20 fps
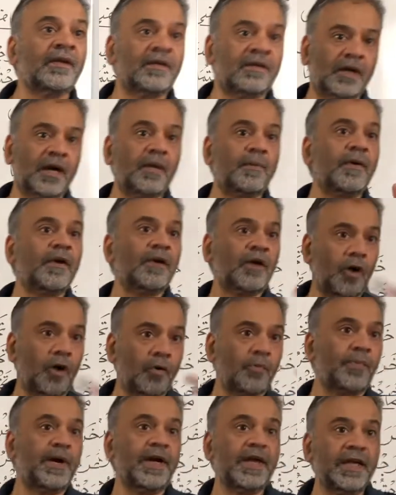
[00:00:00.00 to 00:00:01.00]
Khabar or
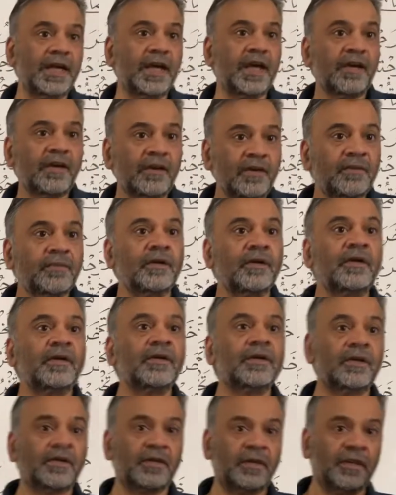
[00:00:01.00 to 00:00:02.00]
predicate
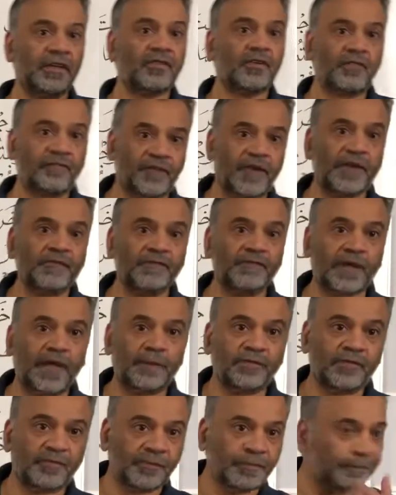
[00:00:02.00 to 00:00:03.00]
is of 5
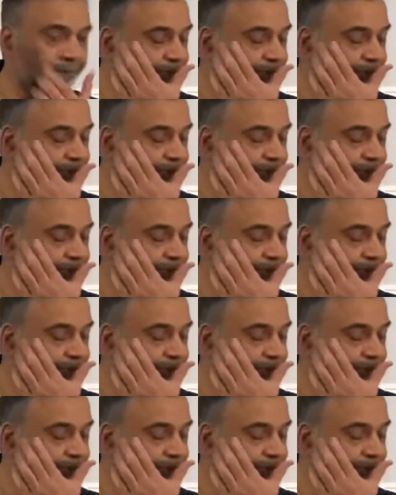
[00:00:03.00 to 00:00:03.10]
types.